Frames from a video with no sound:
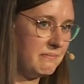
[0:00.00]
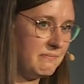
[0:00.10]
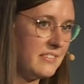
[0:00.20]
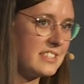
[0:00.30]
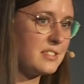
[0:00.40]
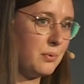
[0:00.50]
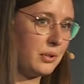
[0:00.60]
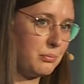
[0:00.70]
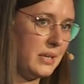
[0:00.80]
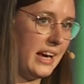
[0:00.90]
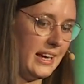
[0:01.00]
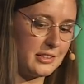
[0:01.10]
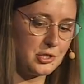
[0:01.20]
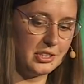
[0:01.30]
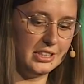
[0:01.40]
this is what we are
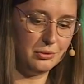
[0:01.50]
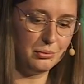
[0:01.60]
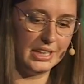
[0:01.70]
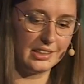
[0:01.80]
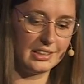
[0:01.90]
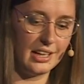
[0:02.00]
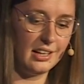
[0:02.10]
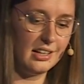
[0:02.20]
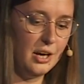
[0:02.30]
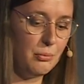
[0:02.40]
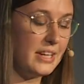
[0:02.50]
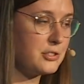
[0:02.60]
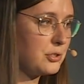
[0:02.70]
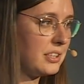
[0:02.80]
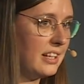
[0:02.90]
actually doing. Yeah? Why
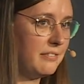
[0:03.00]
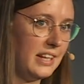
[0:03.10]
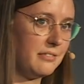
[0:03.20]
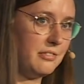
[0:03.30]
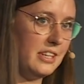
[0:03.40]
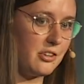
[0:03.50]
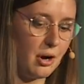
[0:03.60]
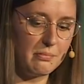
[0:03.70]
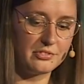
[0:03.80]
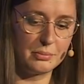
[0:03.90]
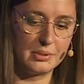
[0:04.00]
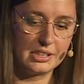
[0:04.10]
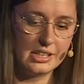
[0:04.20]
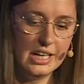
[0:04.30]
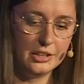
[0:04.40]
should I then feel
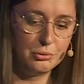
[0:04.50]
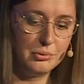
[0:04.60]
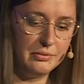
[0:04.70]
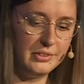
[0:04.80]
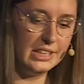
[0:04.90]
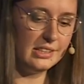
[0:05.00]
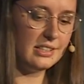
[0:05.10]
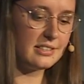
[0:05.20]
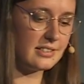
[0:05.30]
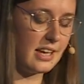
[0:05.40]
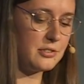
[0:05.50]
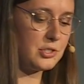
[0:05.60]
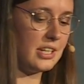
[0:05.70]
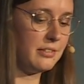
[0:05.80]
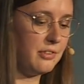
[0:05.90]
comfortable to reveal
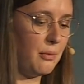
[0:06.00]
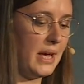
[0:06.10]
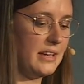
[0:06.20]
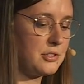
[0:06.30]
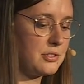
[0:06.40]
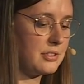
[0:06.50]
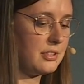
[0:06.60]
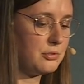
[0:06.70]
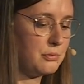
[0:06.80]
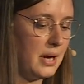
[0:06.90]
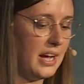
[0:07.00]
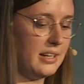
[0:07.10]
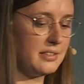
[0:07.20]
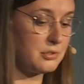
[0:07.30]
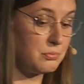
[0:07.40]
such information to
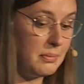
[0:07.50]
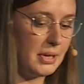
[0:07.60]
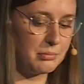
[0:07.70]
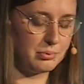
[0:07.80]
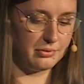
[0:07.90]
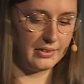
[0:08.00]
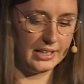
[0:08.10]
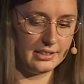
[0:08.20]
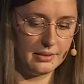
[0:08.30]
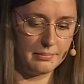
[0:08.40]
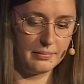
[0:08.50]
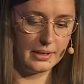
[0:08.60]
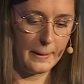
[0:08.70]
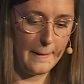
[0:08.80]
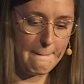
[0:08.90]
my streaming provider? Yeah?